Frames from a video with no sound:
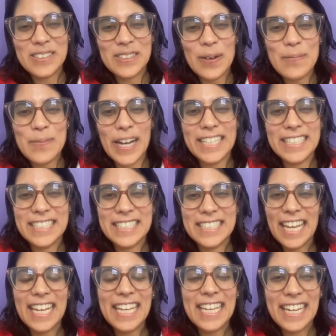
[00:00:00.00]
so much.
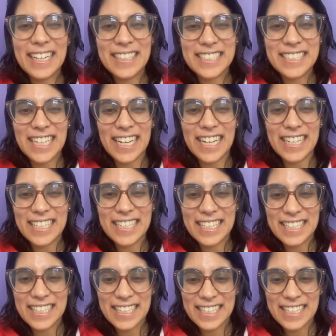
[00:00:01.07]
Take care, Chuck.